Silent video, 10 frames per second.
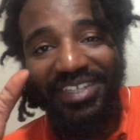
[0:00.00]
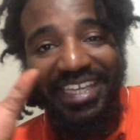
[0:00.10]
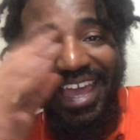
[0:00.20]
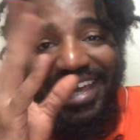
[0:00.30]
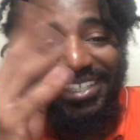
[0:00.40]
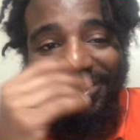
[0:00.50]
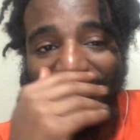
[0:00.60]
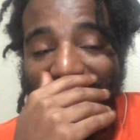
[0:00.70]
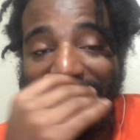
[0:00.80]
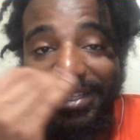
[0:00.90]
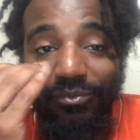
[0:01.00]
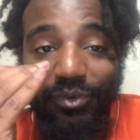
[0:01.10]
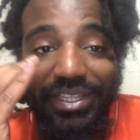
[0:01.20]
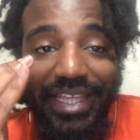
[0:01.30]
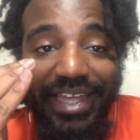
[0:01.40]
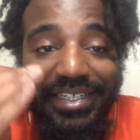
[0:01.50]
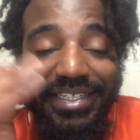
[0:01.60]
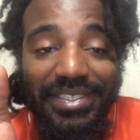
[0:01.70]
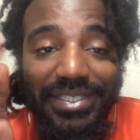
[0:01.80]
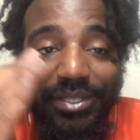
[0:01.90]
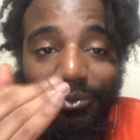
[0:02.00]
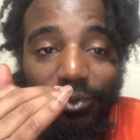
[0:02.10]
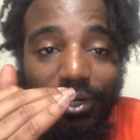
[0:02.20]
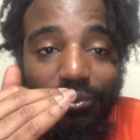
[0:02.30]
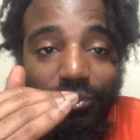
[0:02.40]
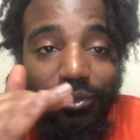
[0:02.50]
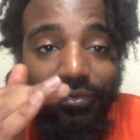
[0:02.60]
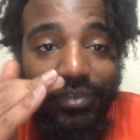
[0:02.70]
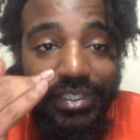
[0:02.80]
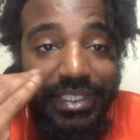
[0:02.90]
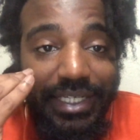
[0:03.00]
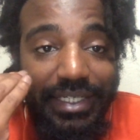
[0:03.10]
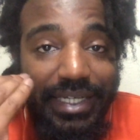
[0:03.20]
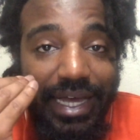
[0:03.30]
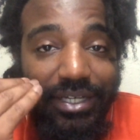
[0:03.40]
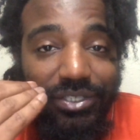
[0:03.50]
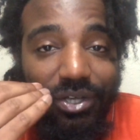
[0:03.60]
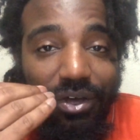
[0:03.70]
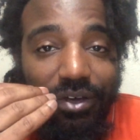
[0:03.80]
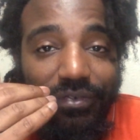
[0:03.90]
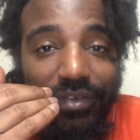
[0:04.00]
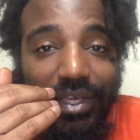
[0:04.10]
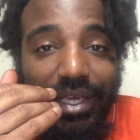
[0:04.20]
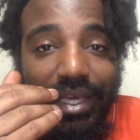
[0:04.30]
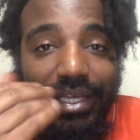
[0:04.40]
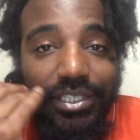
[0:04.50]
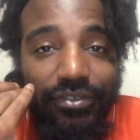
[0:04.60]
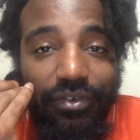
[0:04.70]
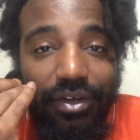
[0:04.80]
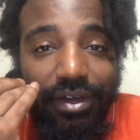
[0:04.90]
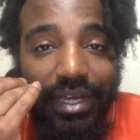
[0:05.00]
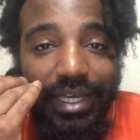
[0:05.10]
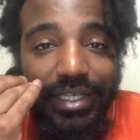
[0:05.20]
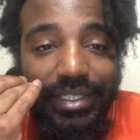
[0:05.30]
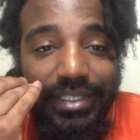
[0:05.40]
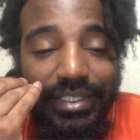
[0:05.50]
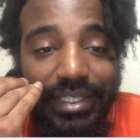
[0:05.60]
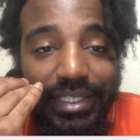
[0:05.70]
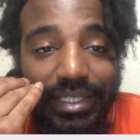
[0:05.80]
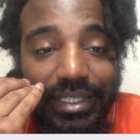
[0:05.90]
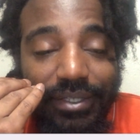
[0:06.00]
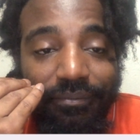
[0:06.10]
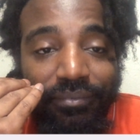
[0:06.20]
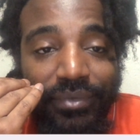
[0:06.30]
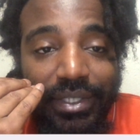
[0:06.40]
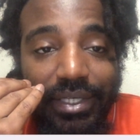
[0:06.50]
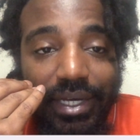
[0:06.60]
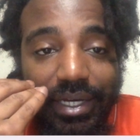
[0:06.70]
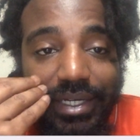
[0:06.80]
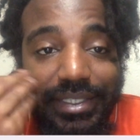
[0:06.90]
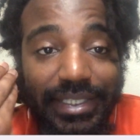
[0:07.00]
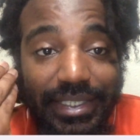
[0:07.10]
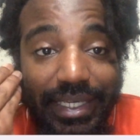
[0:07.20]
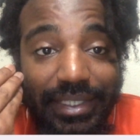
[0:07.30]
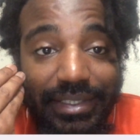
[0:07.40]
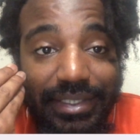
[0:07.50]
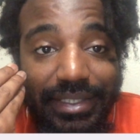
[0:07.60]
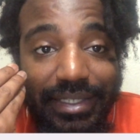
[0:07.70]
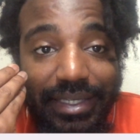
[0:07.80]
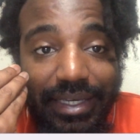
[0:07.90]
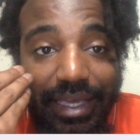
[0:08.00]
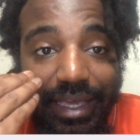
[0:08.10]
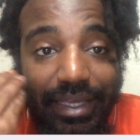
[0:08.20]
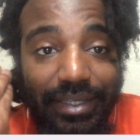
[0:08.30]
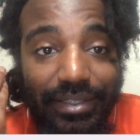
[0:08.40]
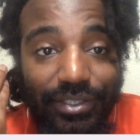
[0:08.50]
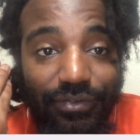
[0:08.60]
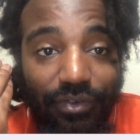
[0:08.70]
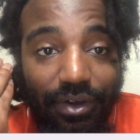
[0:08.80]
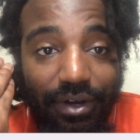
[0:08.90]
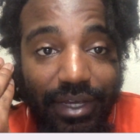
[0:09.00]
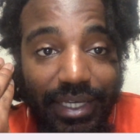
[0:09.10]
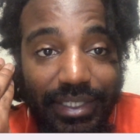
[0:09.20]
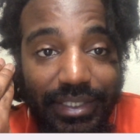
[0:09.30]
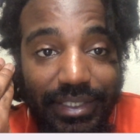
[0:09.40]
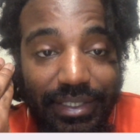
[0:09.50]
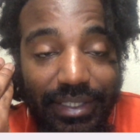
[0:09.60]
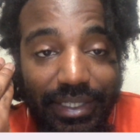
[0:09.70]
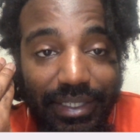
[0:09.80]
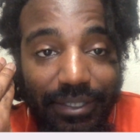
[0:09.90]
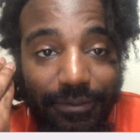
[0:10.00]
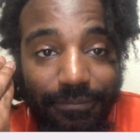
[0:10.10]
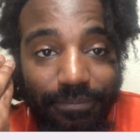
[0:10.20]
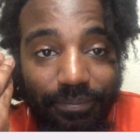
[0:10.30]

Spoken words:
gas, and what that does to the werewolf is it knocks off as far as the scent and as far as the